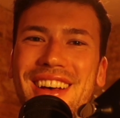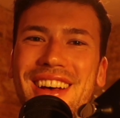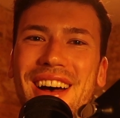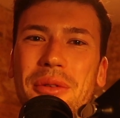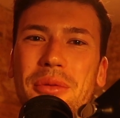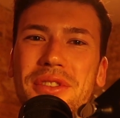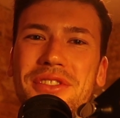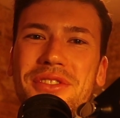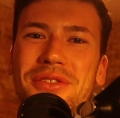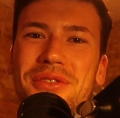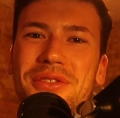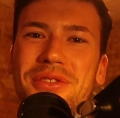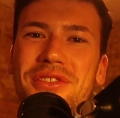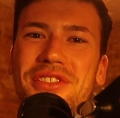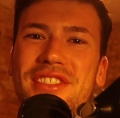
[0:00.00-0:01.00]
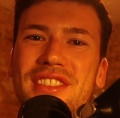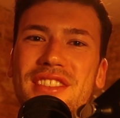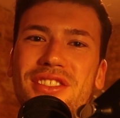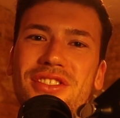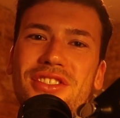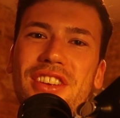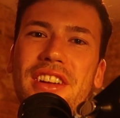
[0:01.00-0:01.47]
I want to use
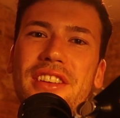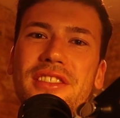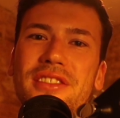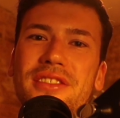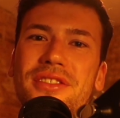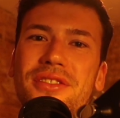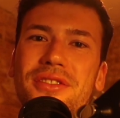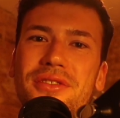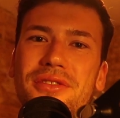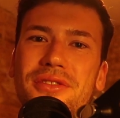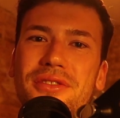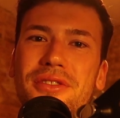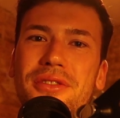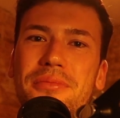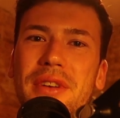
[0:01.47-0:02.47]
this channel to